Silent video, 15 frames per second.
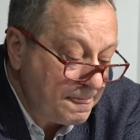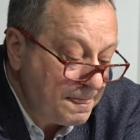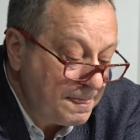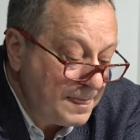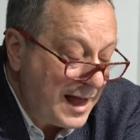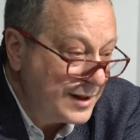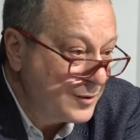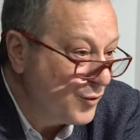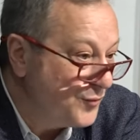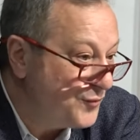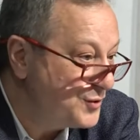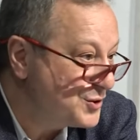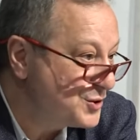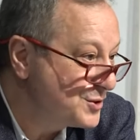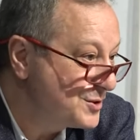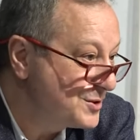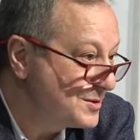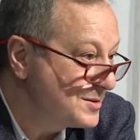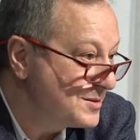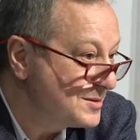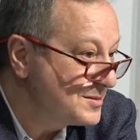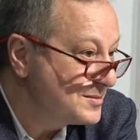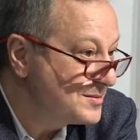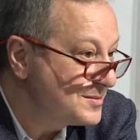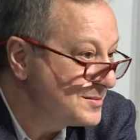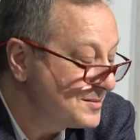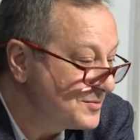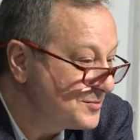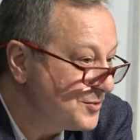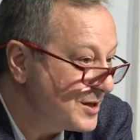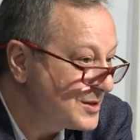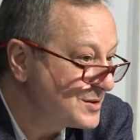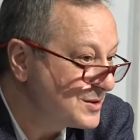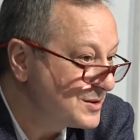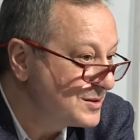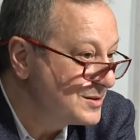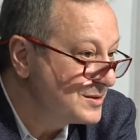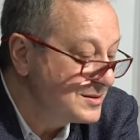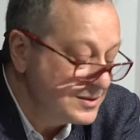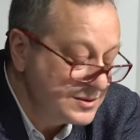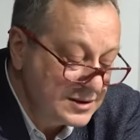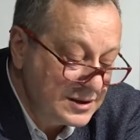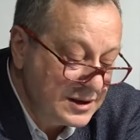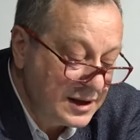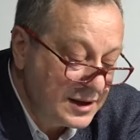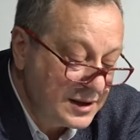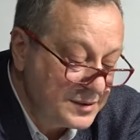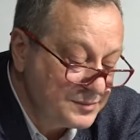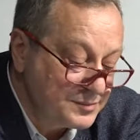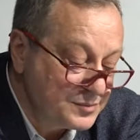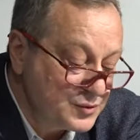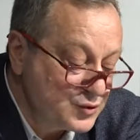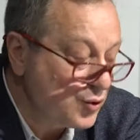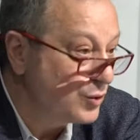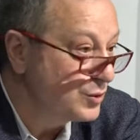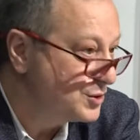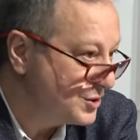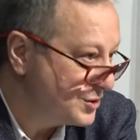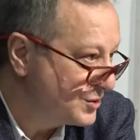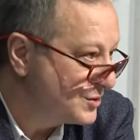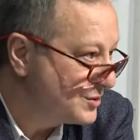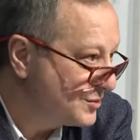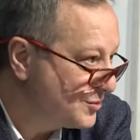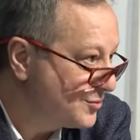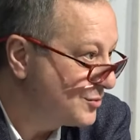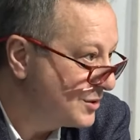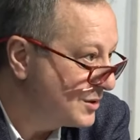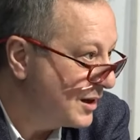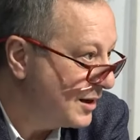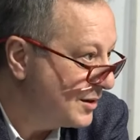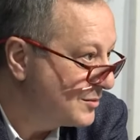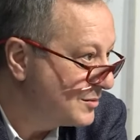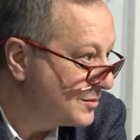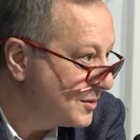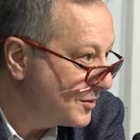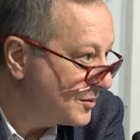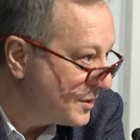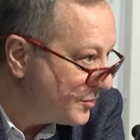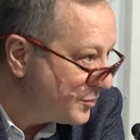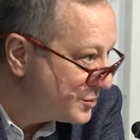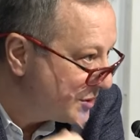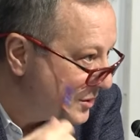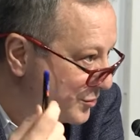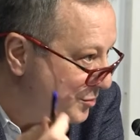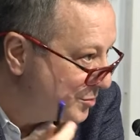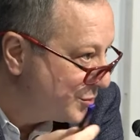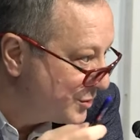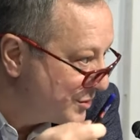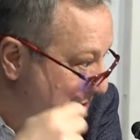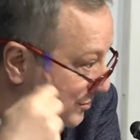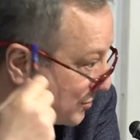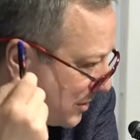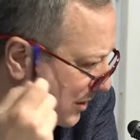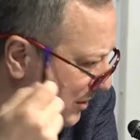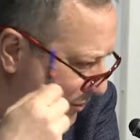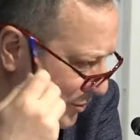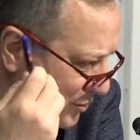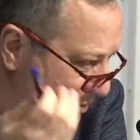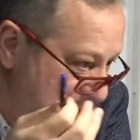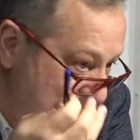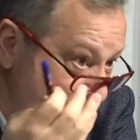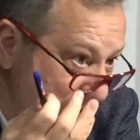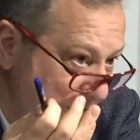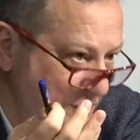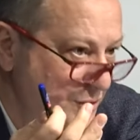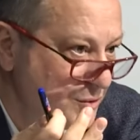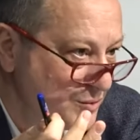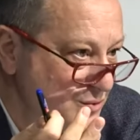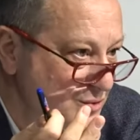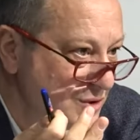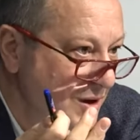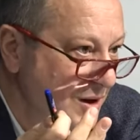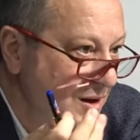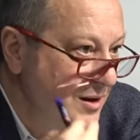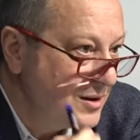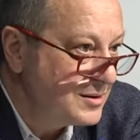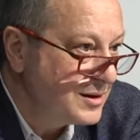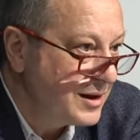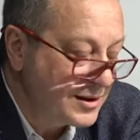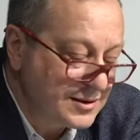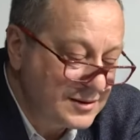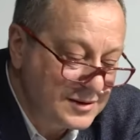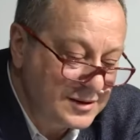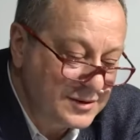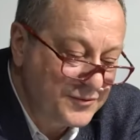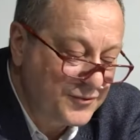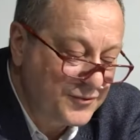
non-official Western soldiers to the ground. Yeah, there was a rumor, or even the news, that the